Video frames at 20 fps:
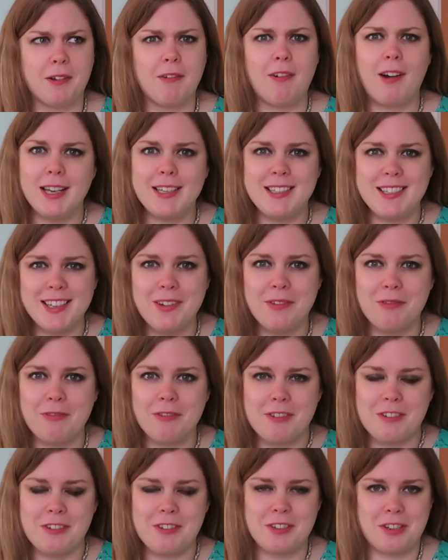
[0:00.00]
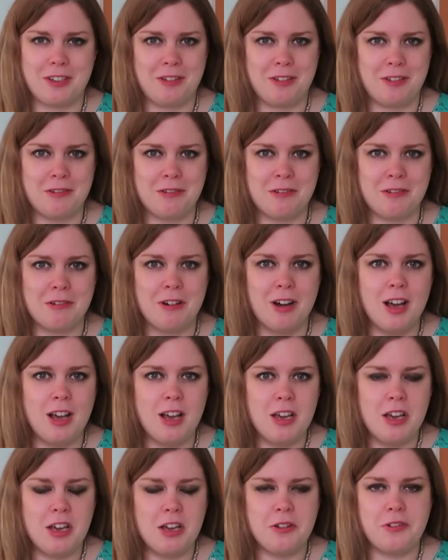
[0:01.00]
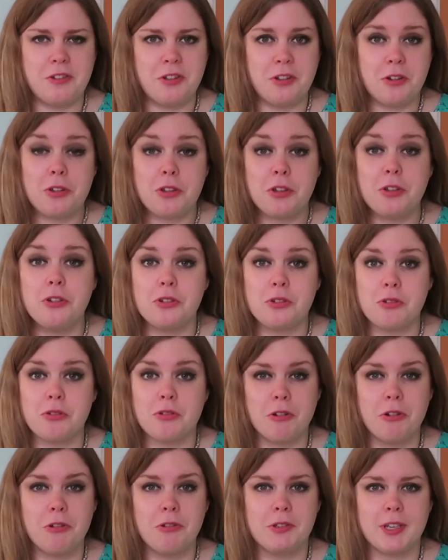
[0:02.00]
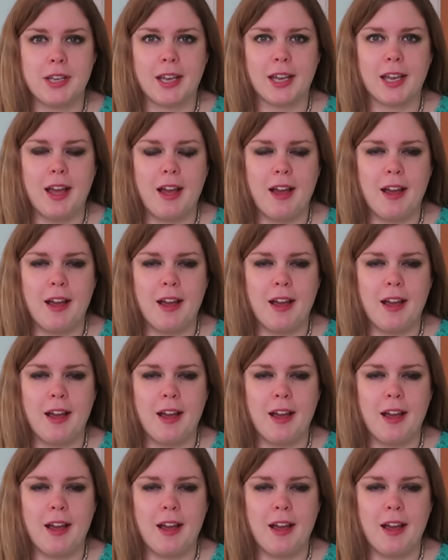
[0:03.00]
quite different to your usual cruising.